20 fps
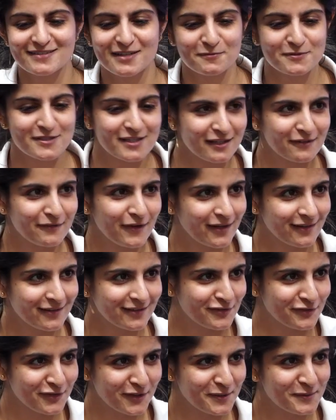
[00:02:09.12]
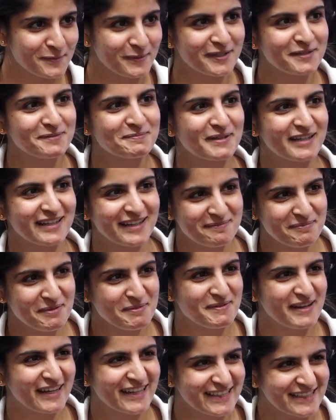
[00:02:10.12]
sounds like a very difficult word, but let me
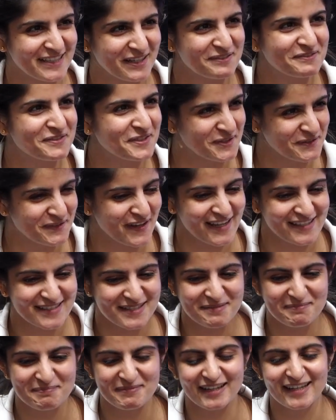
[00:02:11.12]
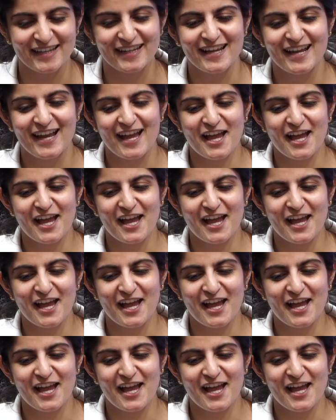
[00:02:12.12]
break it down for you very simply.